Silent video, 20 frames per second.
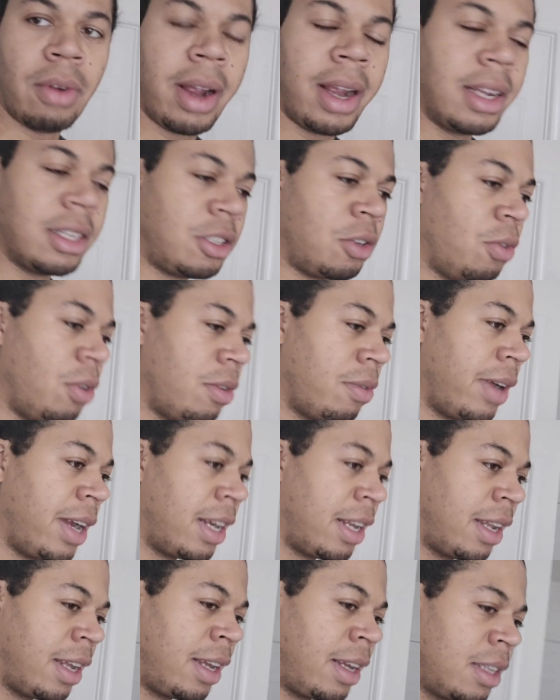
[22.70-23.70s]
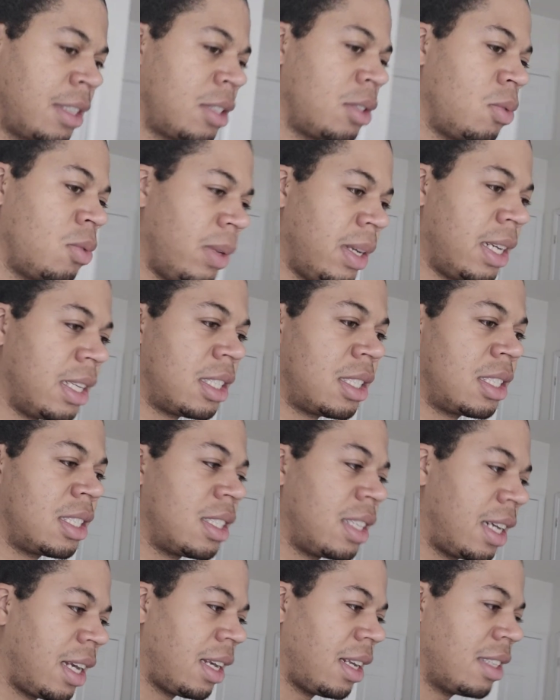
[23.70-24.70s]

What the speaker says: Ray's doing Ray things, which